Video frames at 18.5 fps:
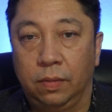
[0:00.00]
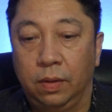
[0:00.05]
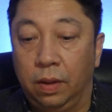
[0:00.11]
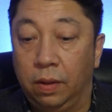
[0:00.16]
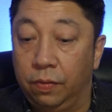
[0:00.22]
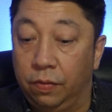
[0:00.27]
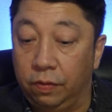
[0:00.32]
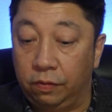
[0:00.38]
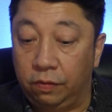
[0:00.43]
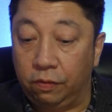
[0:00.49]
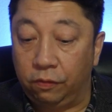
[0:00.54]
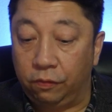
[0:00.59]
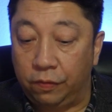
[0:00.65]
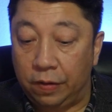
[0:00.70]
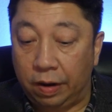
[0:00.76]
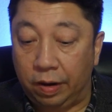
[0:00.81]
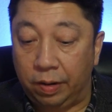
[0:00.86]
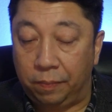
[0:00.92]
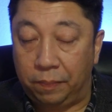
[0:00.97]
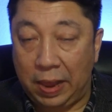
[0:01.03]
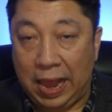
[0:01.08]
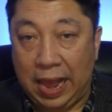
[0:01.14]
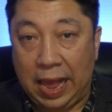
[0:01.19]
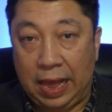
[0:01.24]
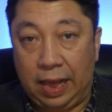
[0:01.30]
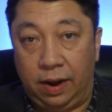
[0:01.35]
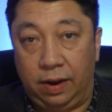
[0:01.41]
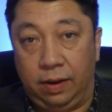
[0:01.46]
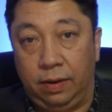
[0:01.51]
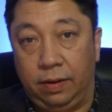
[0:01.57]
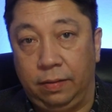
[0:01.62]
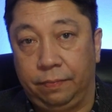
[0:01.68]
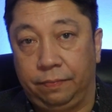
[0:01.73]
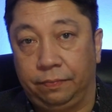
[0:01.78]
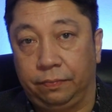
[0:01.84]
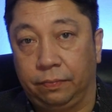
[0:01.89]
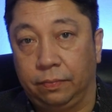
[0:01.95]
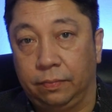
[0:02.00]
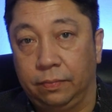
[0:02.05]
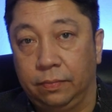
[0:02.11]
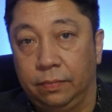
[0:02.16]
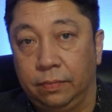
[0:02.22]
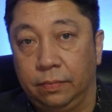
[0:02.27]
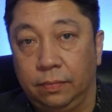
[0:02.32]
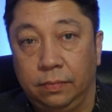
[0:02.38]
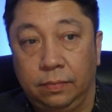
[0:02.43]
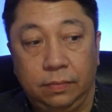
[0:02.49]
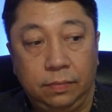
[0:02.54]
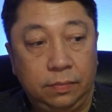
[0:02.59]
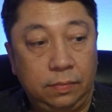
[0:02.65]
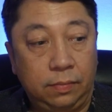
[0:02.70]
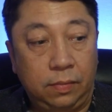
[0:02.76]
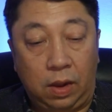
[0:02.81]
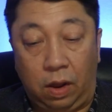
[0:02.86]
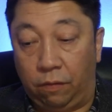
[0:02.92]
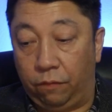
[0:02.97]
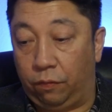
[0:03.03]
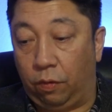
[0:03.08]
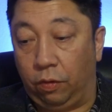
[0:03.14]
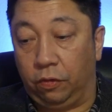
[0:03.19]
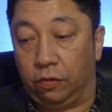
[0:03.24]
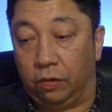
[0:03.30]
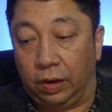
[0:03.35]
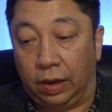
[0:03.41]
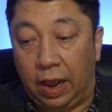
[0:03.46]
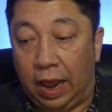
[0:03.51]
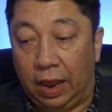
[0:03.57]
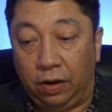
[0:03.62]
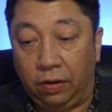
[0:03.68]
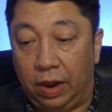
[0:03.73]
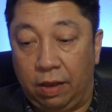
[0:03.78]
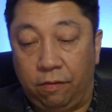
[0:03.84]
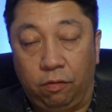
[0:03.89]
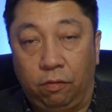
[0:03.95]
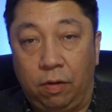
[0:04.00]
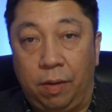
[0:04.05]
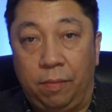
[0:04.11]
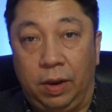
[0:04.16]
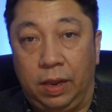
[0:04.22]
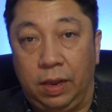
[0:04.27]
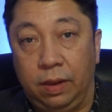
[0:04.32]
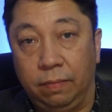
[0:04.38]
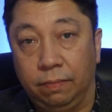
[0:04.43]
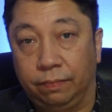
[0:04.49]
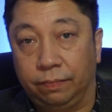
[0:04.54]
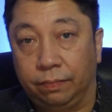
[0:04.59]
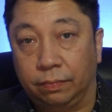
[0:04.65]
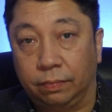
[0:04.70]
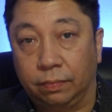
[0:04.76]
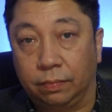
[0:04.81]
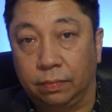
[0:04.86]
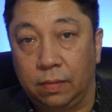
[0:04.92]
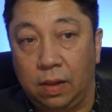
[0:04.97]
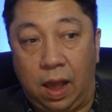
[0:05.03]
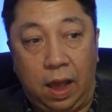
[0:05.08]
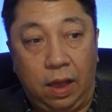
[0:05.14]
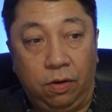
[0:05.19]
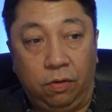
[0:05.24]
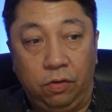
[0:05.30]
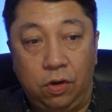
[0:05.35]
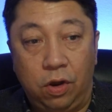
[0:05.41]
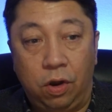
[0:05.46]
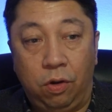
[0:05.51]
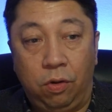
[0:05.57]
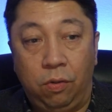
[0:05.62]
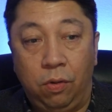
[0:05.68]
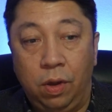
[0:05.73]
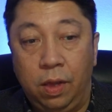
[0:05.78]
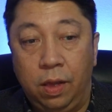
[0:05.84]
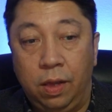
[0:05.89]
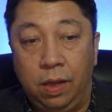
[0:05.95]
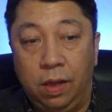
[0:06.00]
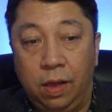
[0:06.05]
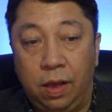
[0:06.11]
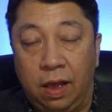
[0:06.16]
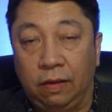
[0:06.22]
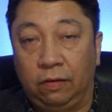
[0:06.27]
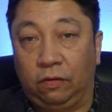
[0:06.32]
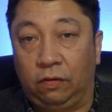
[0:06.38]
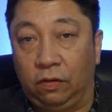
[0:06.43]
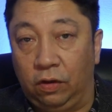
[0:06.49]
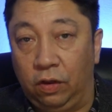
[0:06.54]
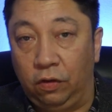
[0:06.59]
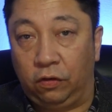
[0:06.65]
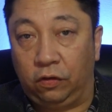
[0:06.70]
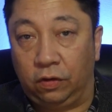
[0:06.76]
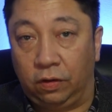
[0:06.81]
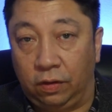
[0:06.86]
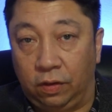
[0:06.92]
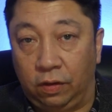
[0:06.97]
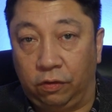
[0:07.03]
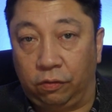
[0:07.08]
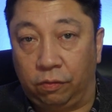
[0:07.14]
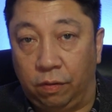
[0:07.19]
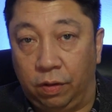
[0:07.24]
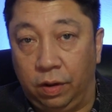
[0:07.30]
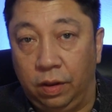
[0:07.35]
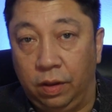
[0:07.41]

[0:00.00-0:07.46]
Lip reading: This is very bad. Unfortunately, I don't have a remedy. I don't know a solution to this one